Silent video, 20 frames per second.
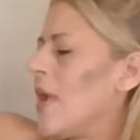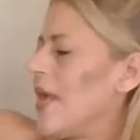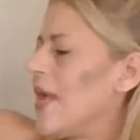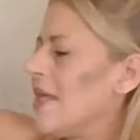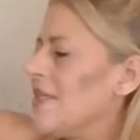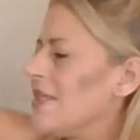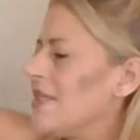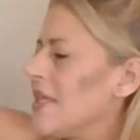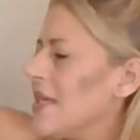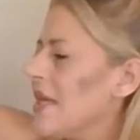
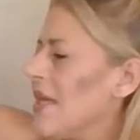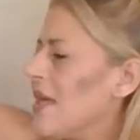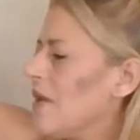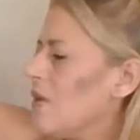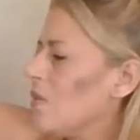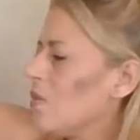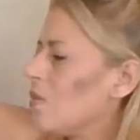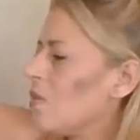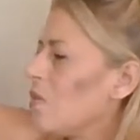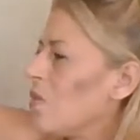waist
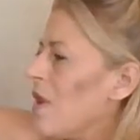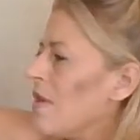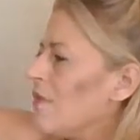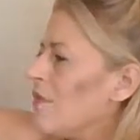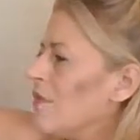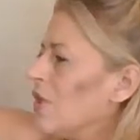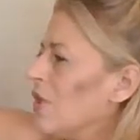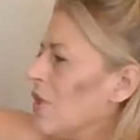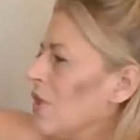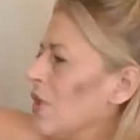
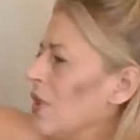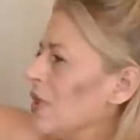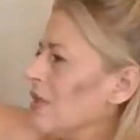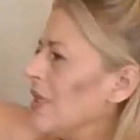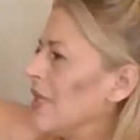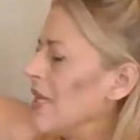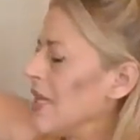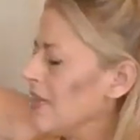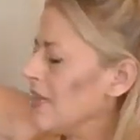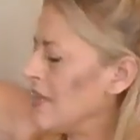ruffled
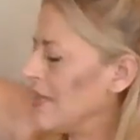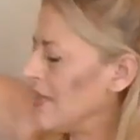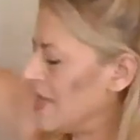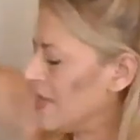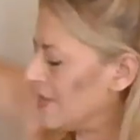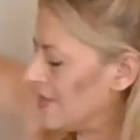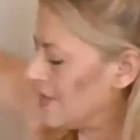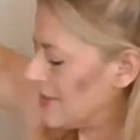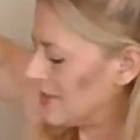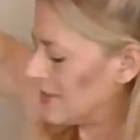in
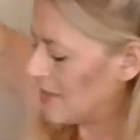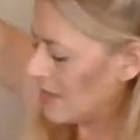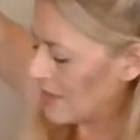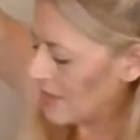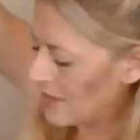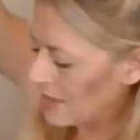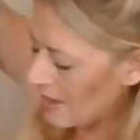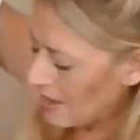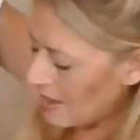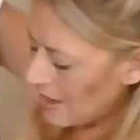this,
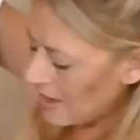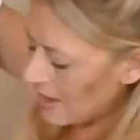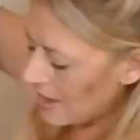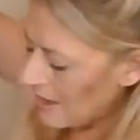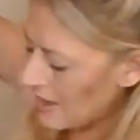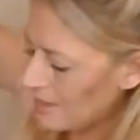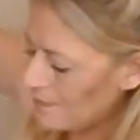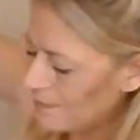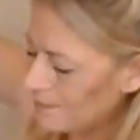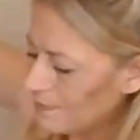
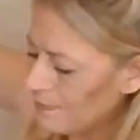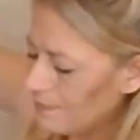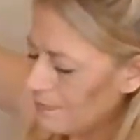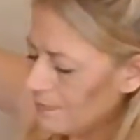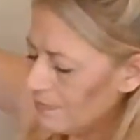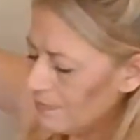um,